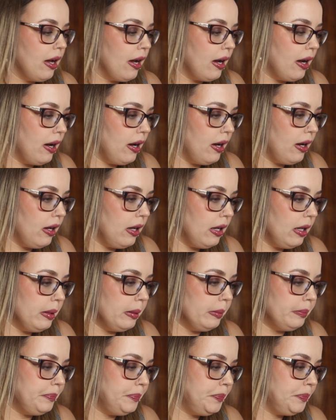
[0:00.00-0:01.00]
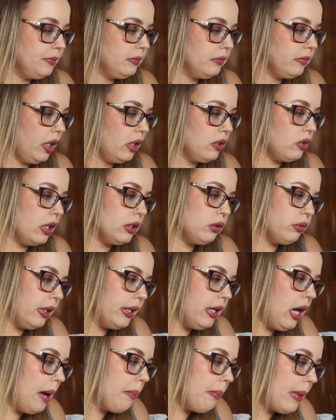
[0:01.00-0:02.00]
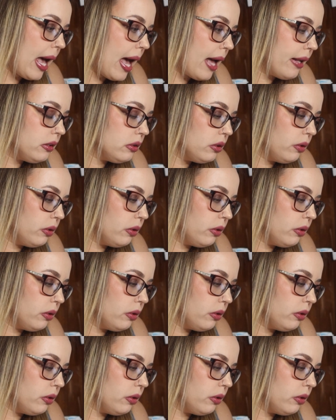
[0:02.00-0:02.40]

So that's really not bad.